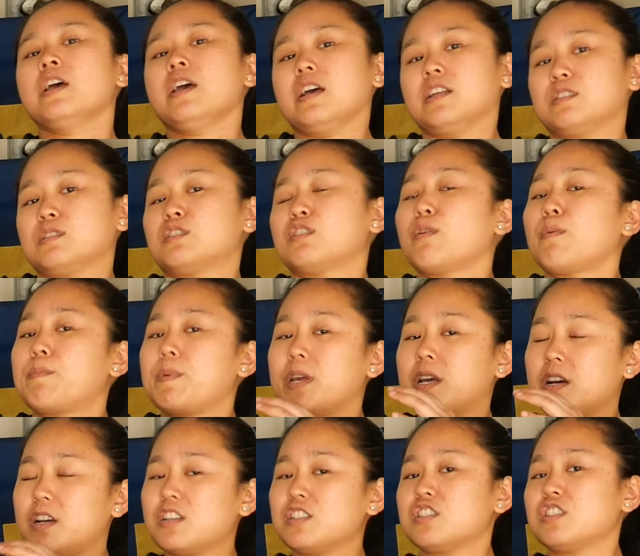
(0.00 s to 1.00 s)
and so
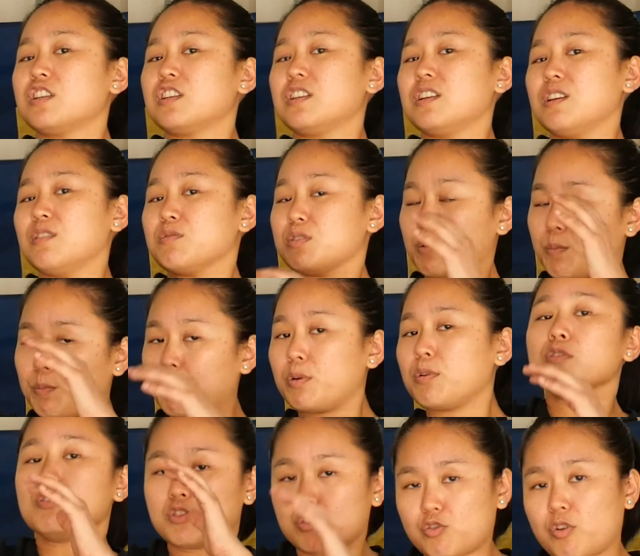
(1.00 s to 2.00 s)
because it was a
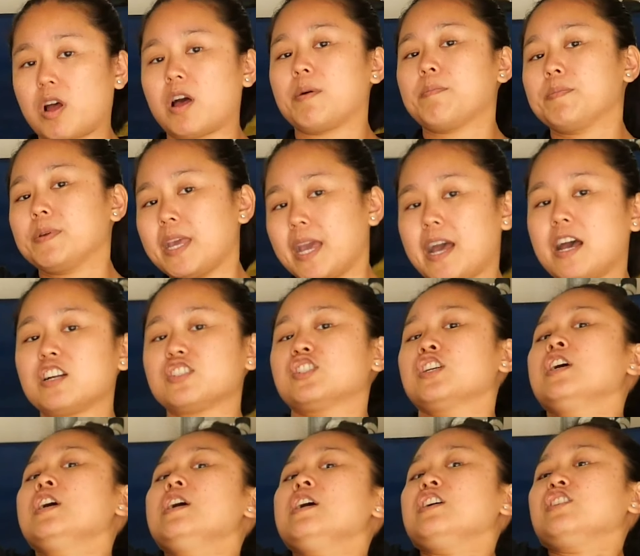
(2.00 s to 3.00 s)
pull drop catch,
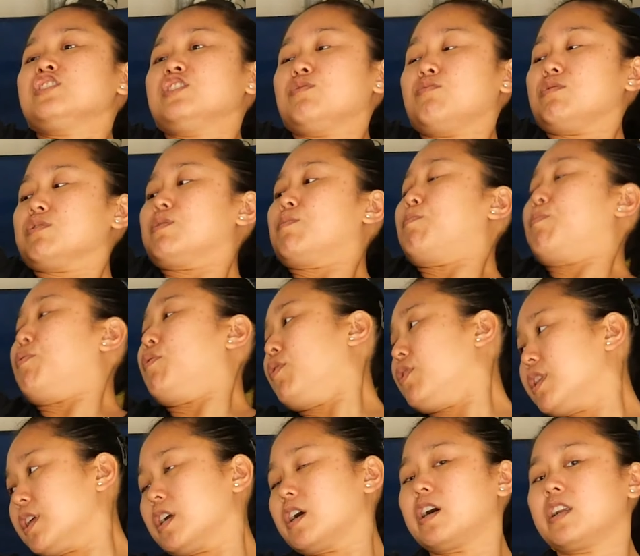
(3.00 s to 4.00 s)
she wasn't
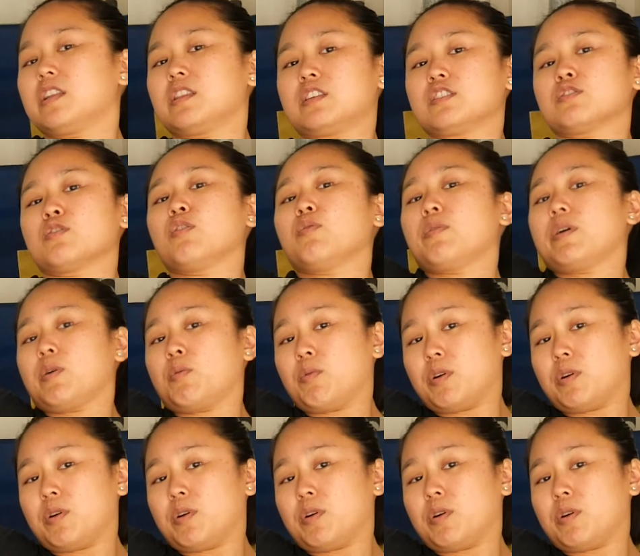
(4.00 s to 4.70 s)
pulling on it this whole way.